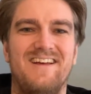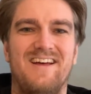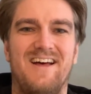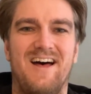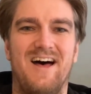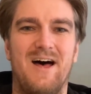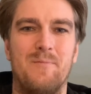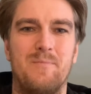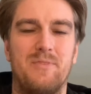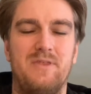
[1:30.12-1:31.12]

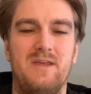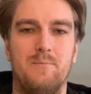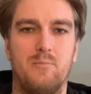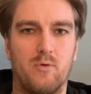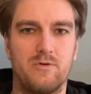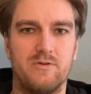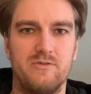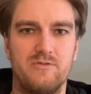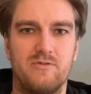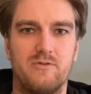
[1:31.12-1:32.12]
the
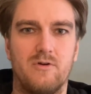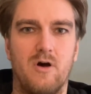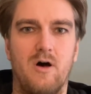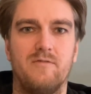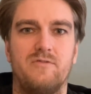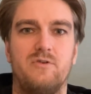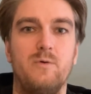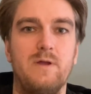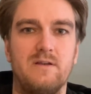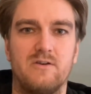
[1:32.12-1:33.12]
importance of
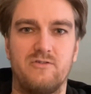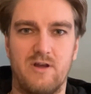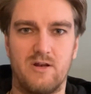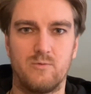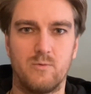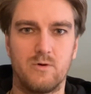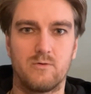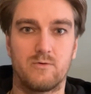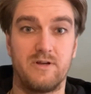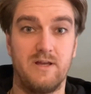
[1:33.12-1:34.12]
doing the shadow work
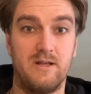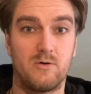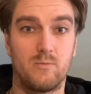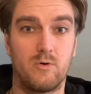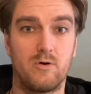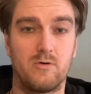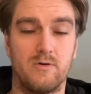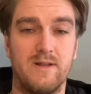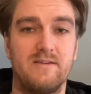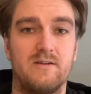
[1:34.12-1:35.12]
or the inner work or
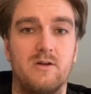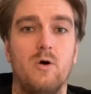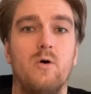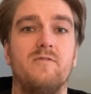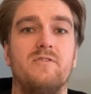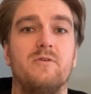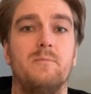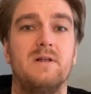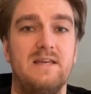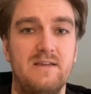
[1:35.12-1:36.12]
letting go of the
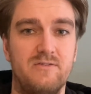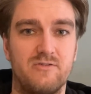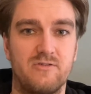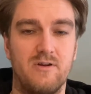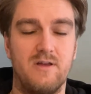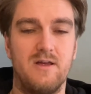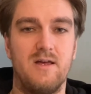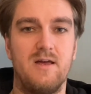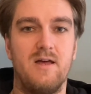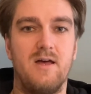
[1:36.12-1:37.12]
beliefs
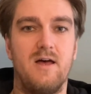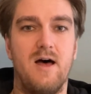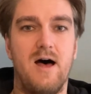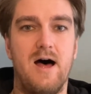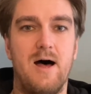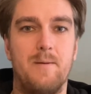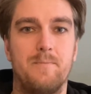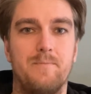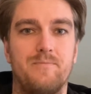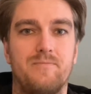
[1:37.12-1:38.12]

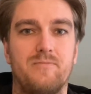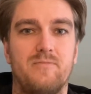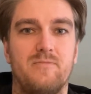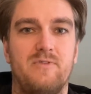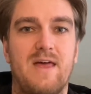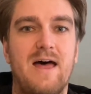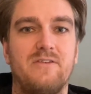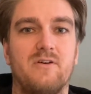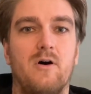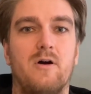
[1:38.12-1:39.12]

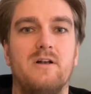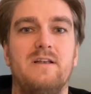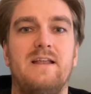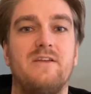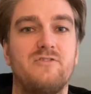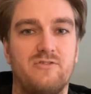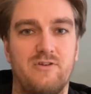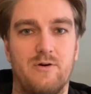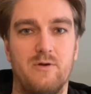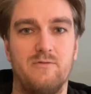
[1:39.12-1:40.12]
that are
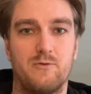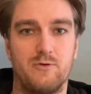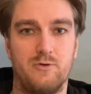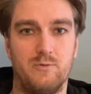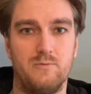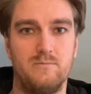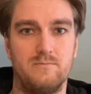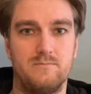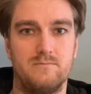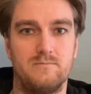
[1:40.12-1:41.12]
necessary for you
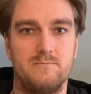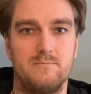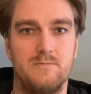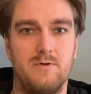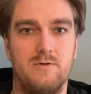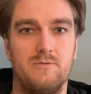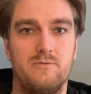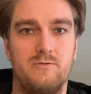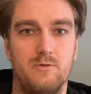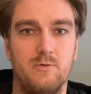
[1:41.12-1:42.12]

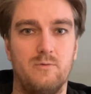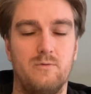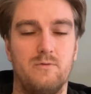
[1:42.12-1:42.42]
to,